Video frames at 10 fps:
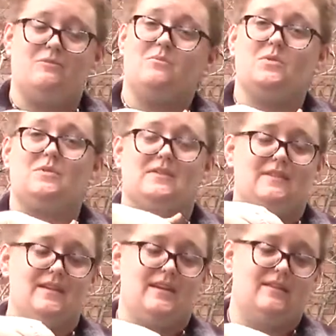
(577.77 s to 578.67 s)
Most
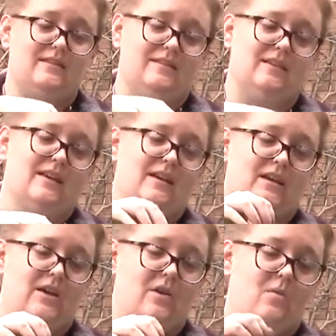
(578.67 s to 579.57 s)
seeds,
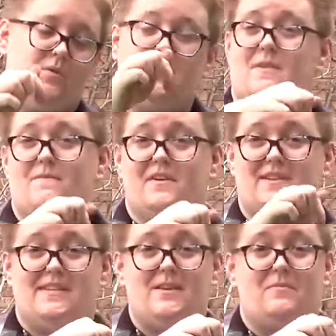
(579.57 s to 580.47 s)
you don't want to put them very
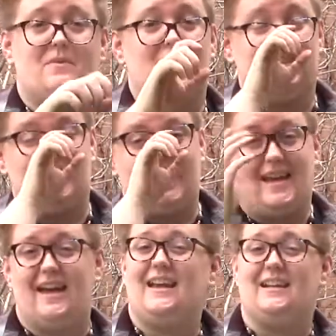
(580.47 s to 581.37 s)
deep because then they
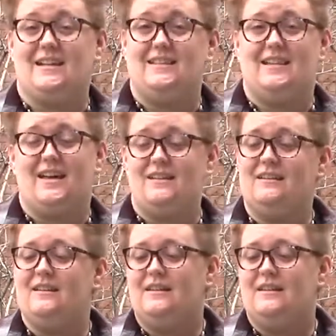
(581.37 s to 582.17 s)
can't get any sun.